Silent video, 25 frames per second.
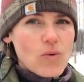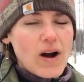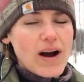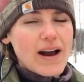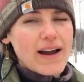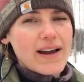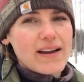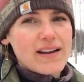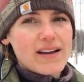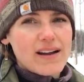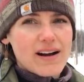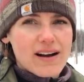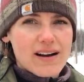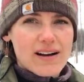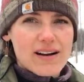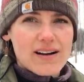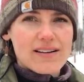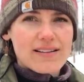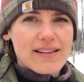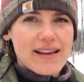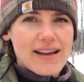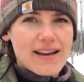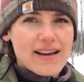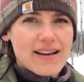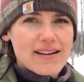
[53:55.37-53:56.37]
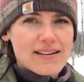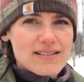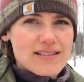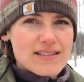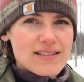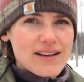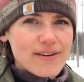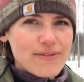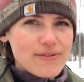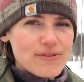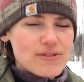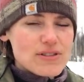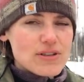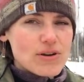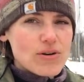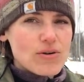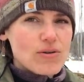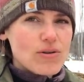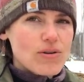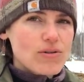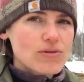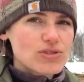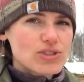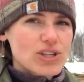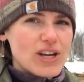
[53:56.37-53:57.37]
why I got her and that kind of stuff. So
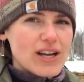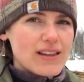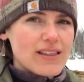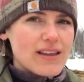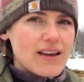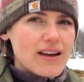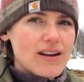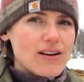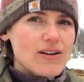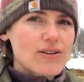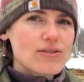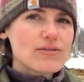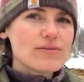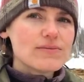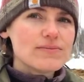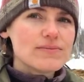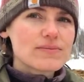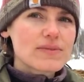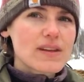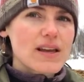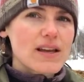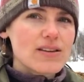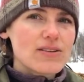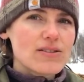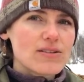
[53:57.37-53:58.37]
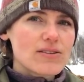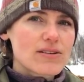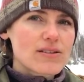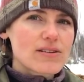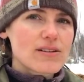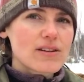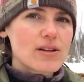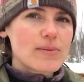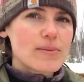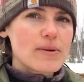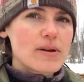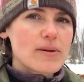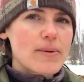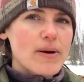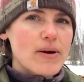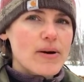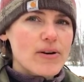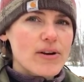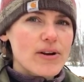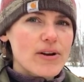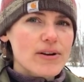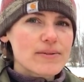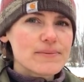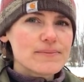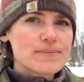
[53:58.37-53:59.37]
go check that out, and you'll learn a little bit about
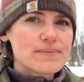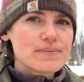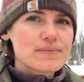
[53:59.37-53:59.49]
her.